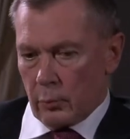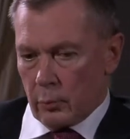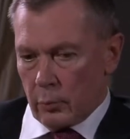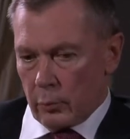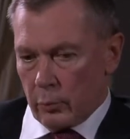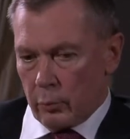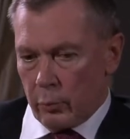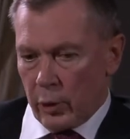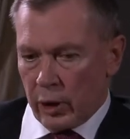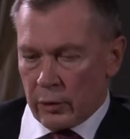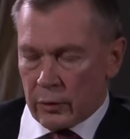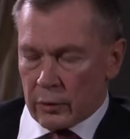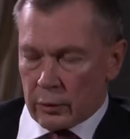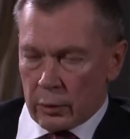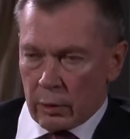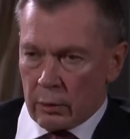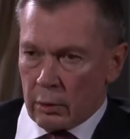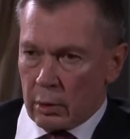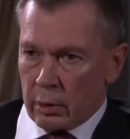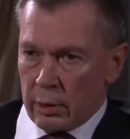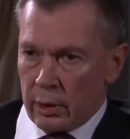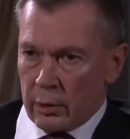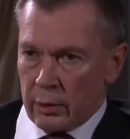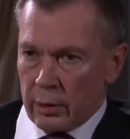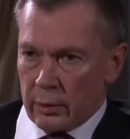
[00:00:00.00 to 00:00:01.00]
Western
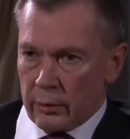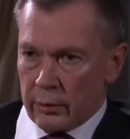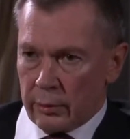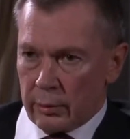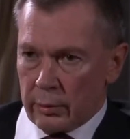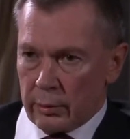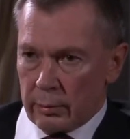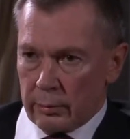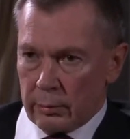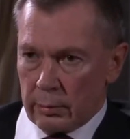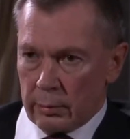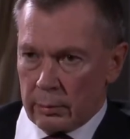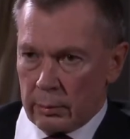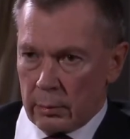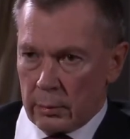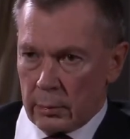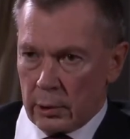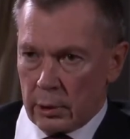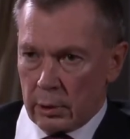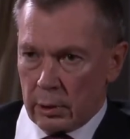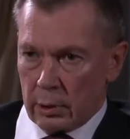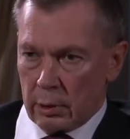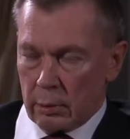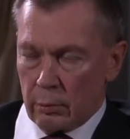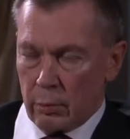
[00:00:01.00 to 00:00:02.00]
leaders,
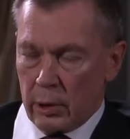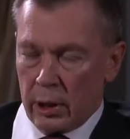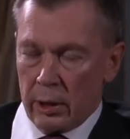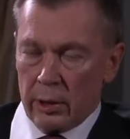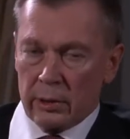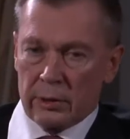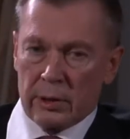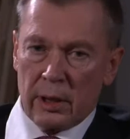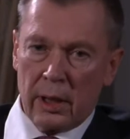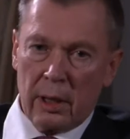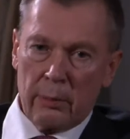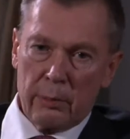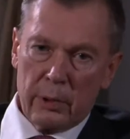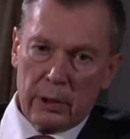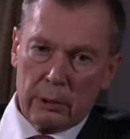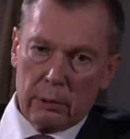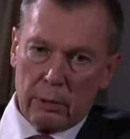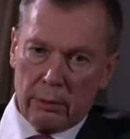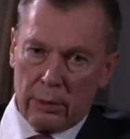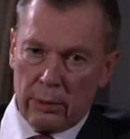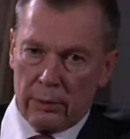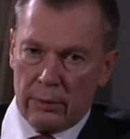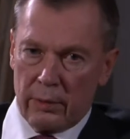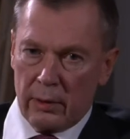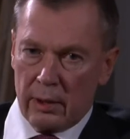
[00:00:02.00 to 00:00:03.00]
wiretapping
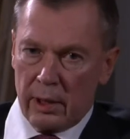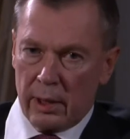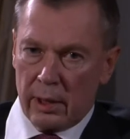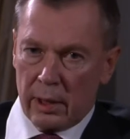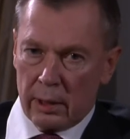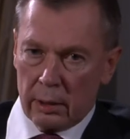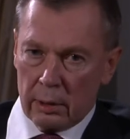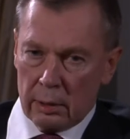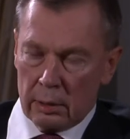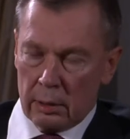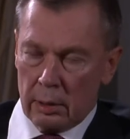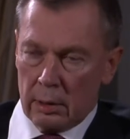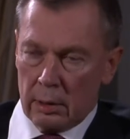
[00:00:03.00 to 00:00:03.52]
of their